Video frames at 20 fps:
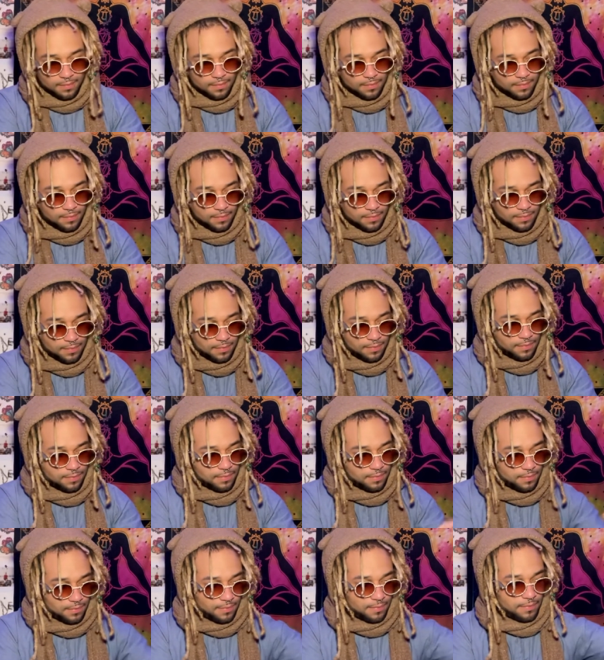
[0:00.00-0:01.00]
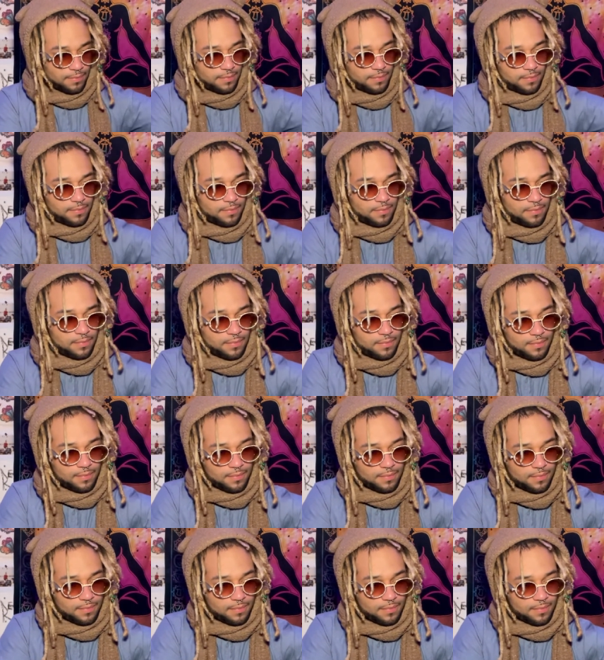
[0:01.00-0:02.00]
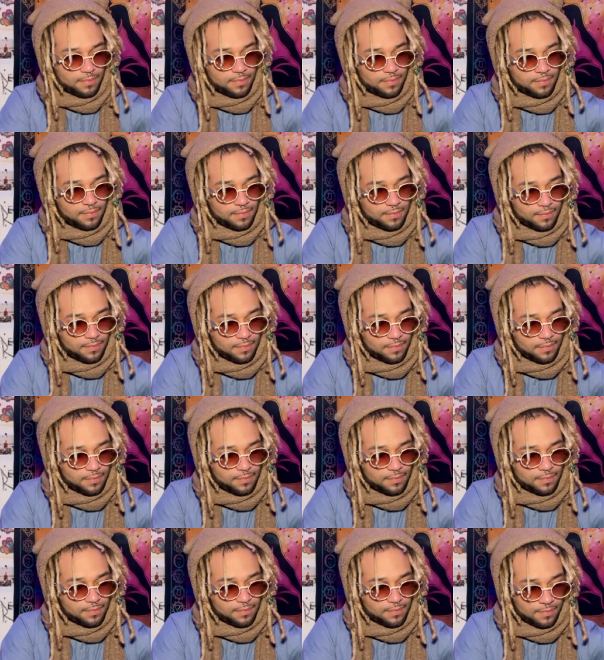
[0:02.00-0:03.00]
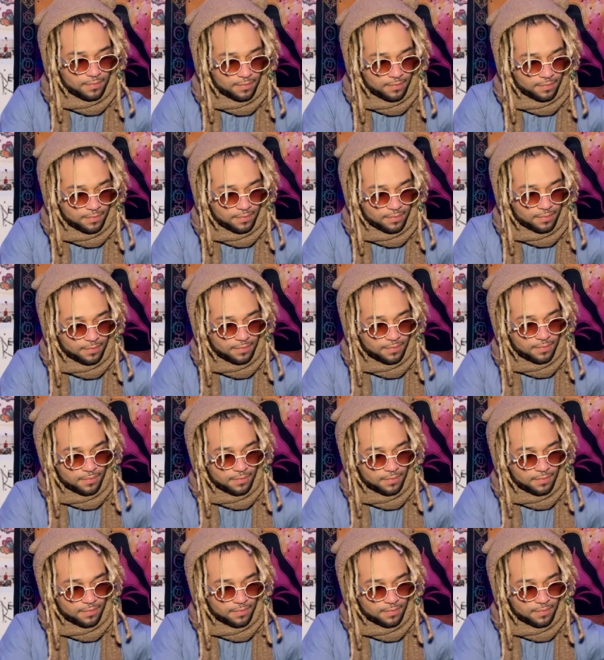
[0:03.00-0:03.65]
Nothing is said.